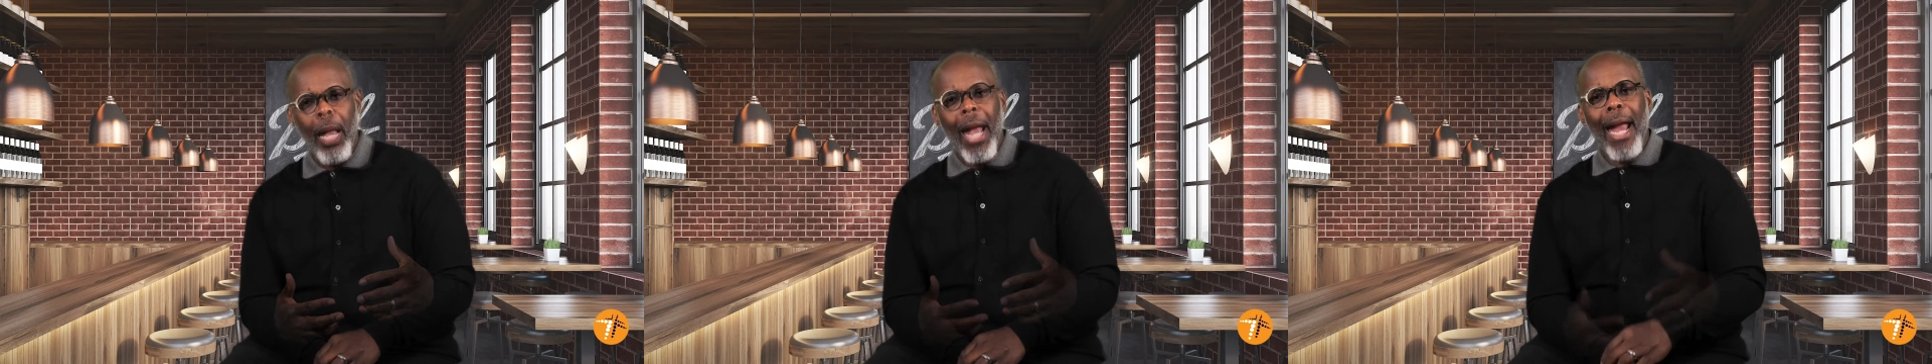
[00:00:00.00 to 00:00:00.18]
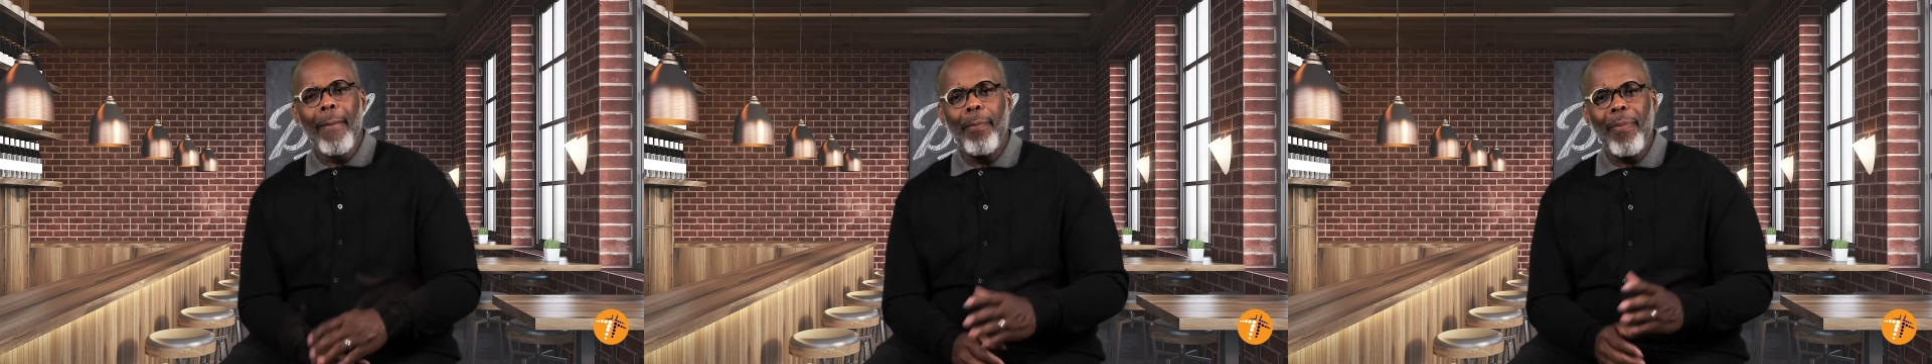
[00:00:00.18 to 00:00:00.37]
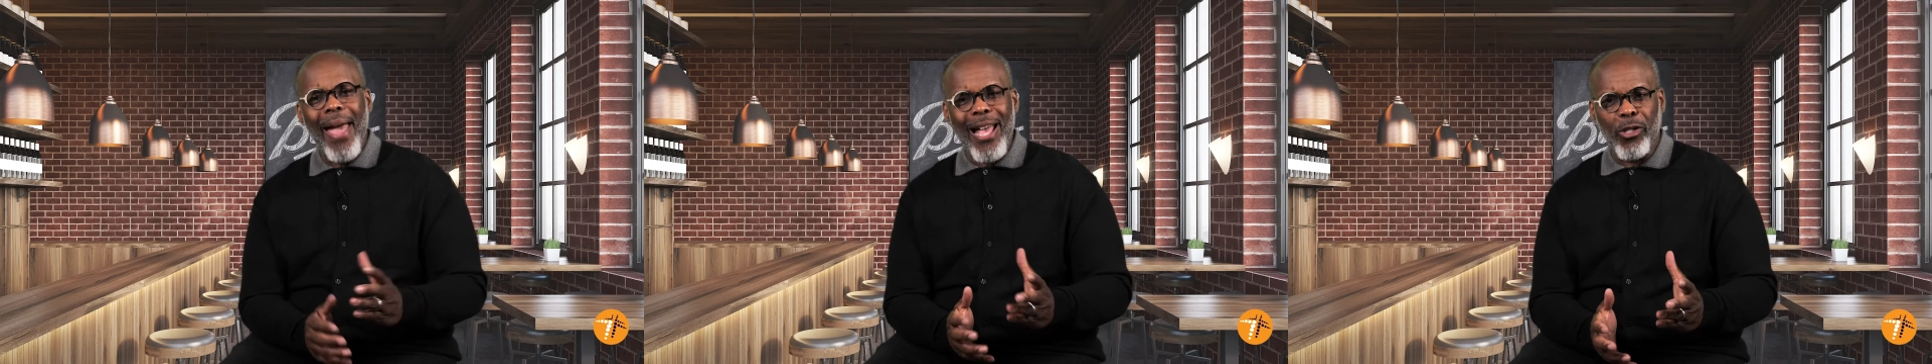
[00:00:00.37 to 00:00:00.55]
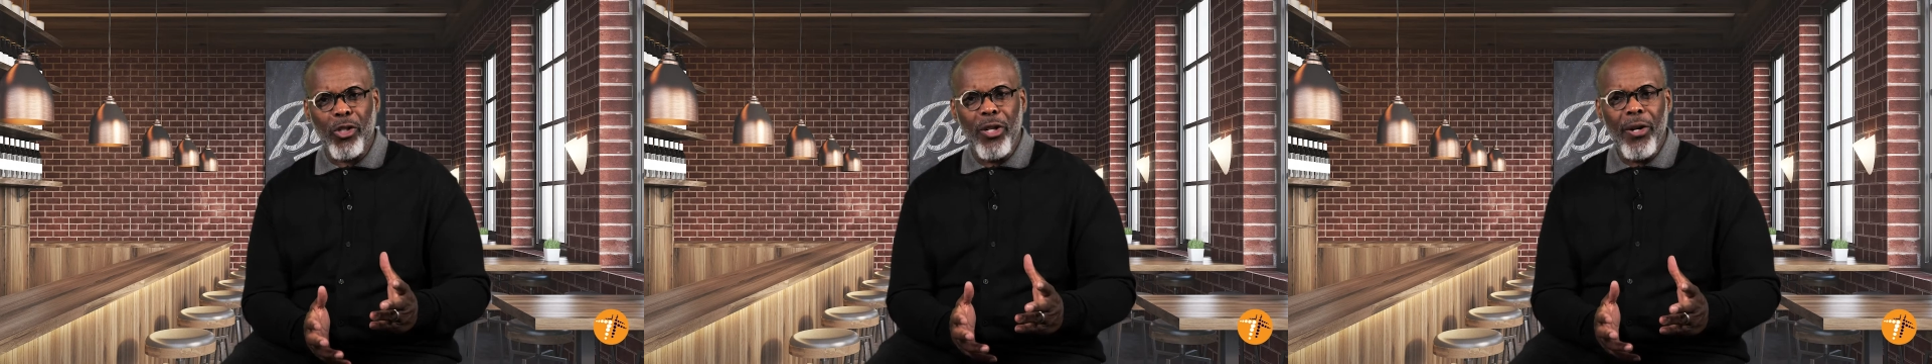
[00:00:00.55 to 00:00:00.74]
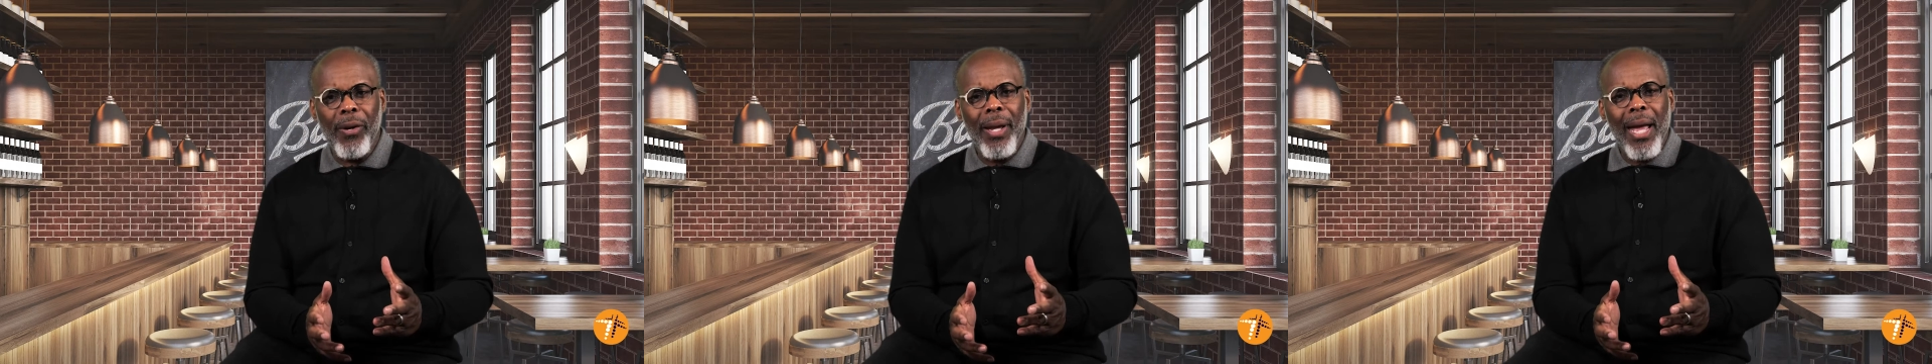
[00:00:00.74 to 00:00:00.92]
Hey,
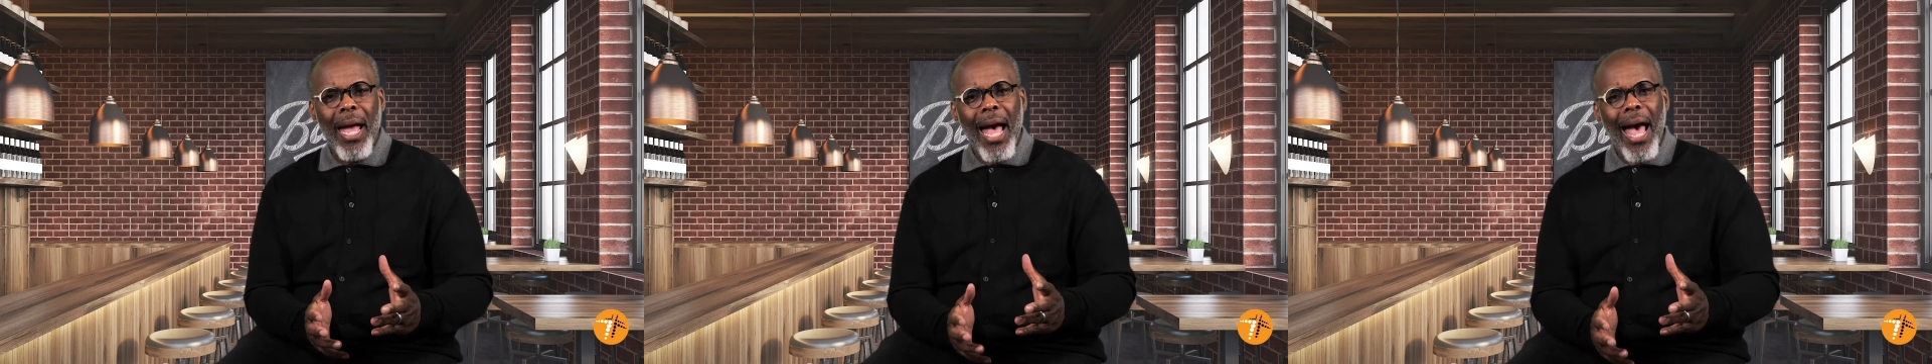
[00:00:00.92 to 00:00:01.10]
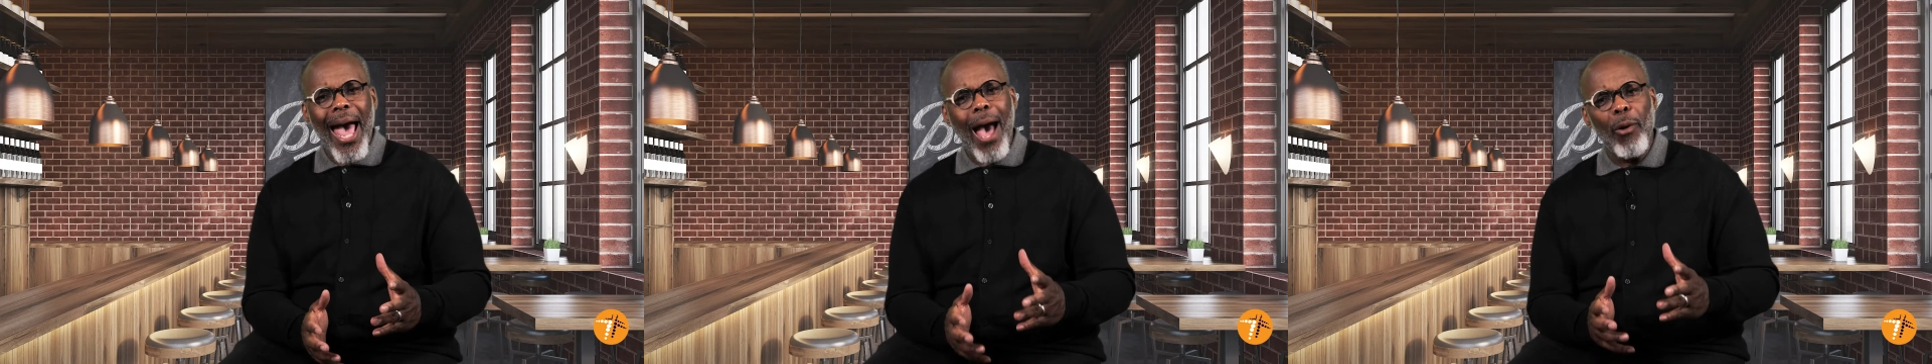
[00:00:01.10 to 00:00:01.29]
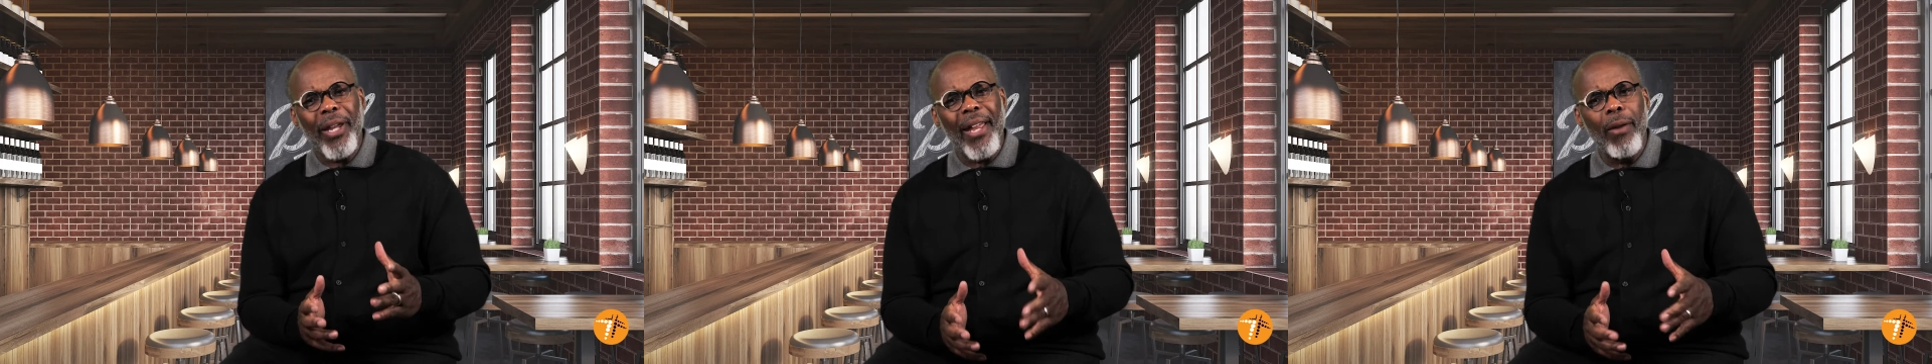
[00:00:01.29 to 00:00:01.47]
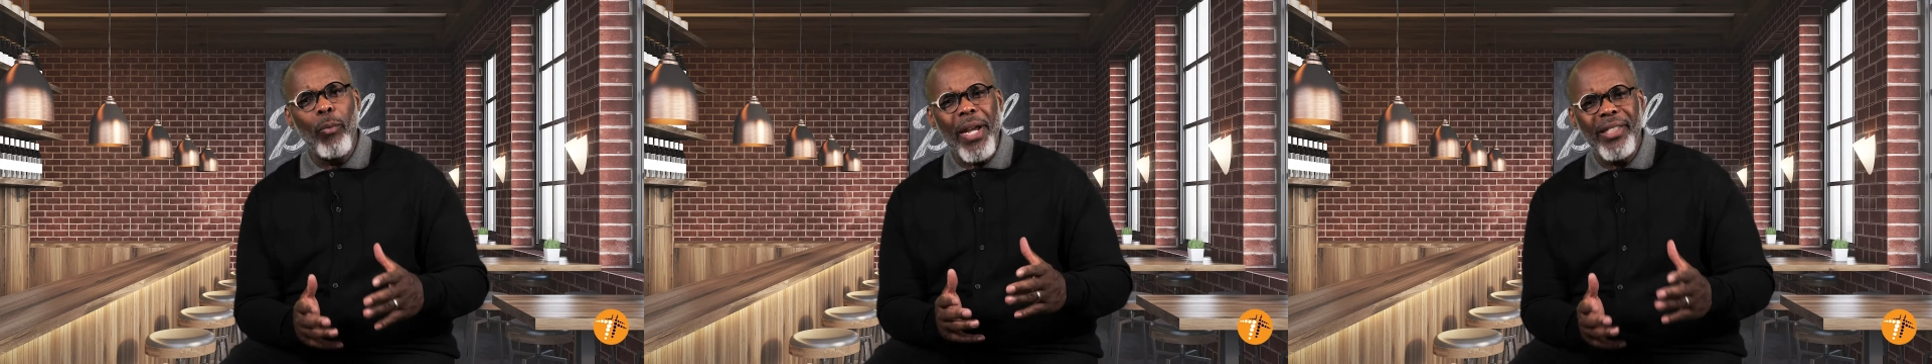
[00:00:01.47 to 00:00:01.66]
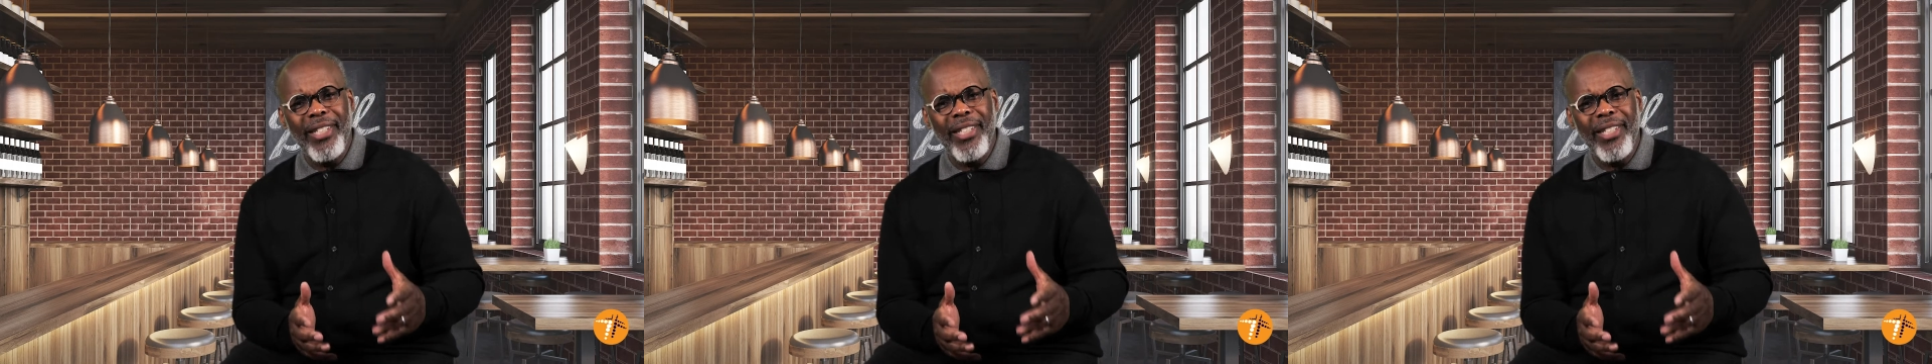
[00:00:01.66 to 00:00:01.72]
Pastor, how can we